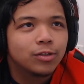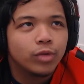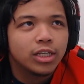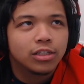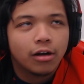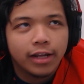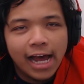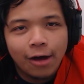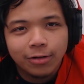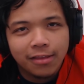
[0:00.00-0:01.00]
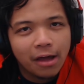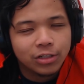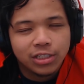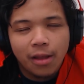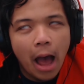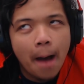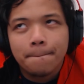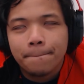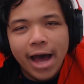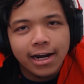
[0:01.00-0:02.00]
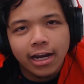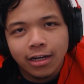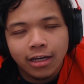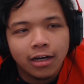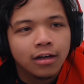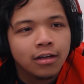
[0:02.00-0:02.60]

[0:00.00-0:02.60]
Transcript: a week starting out and that was the, a bad idea